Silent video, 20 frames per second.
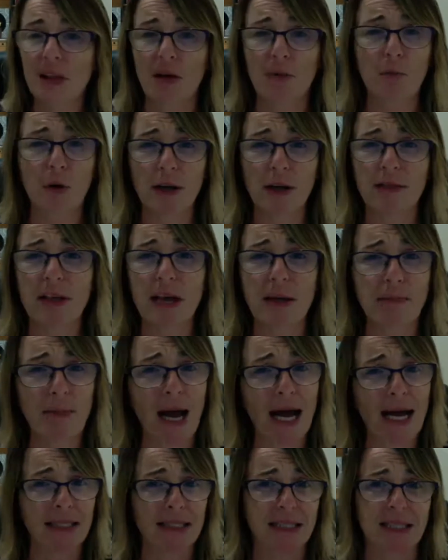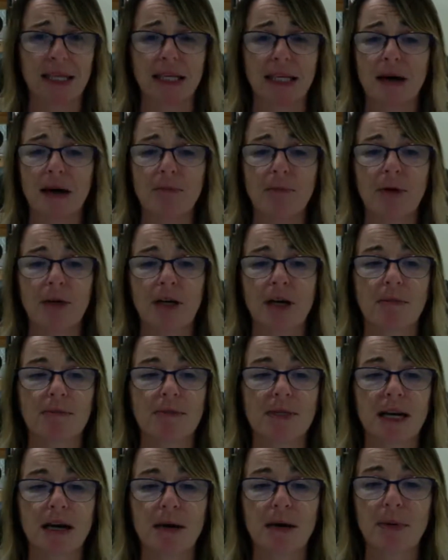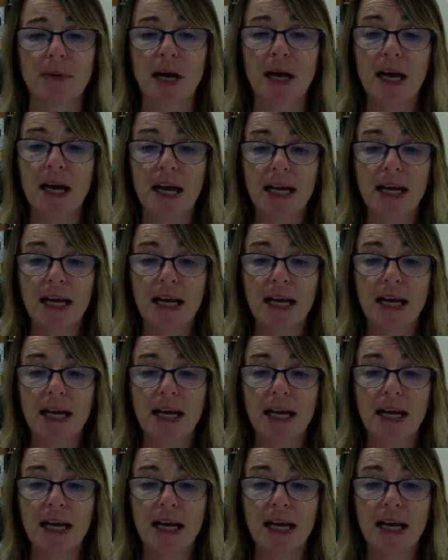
what they passed. A number comes up.